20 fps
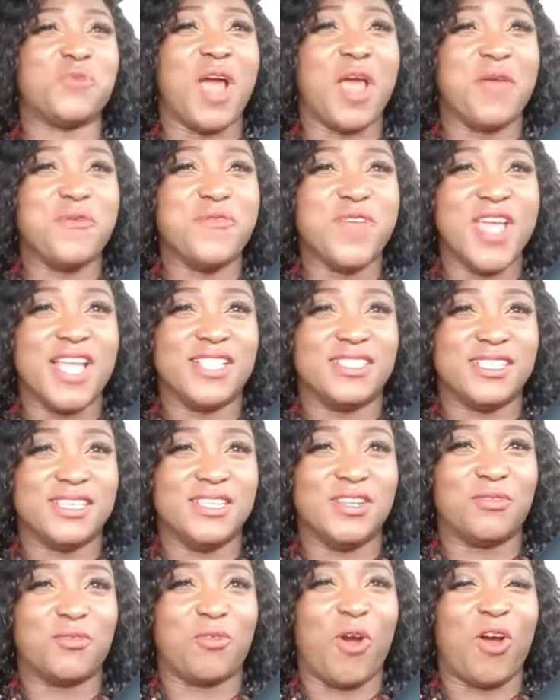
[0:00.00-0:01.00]
Where we ate
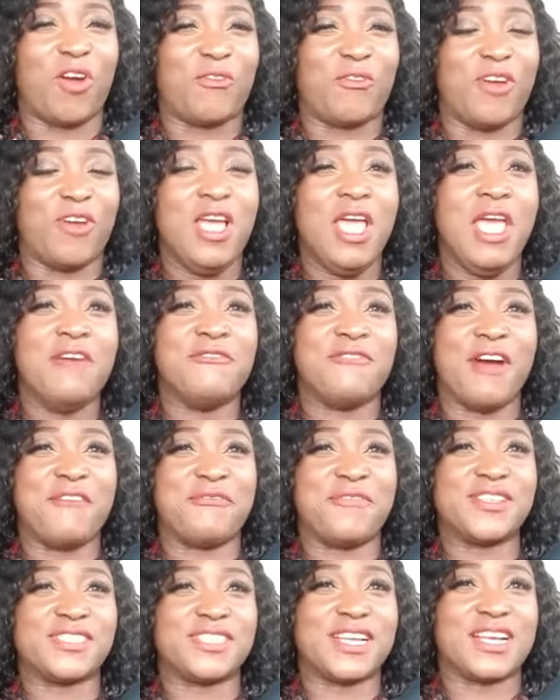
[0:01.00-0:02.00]
in a cock for
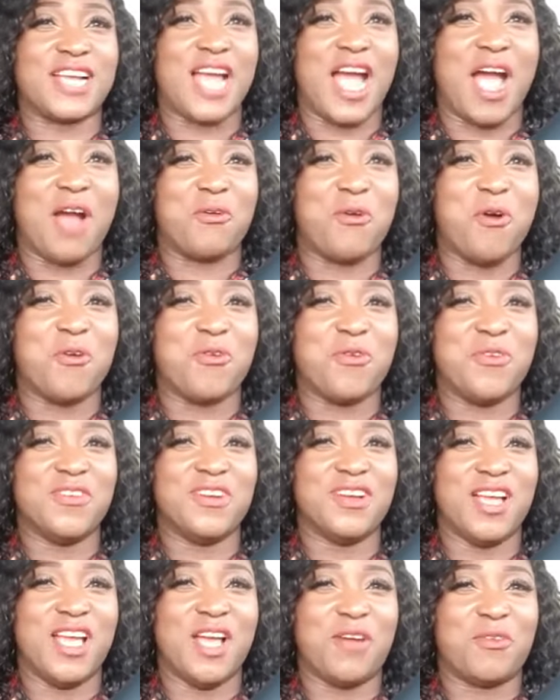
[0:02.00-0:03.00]
facing cock
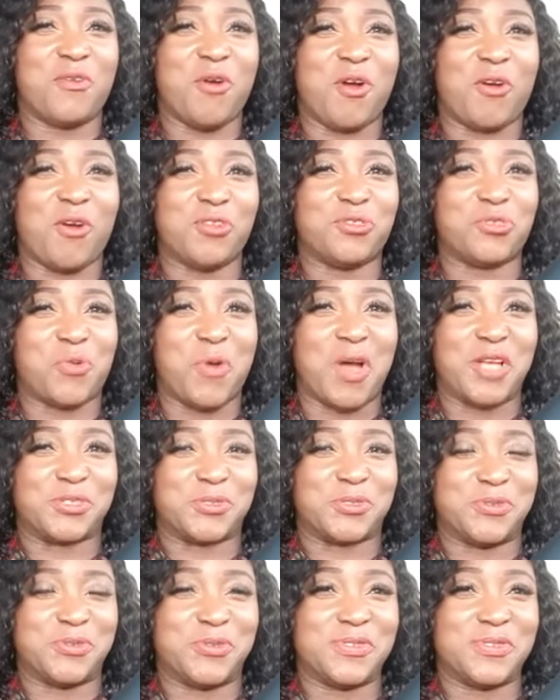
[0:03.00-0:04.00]
and cock to us.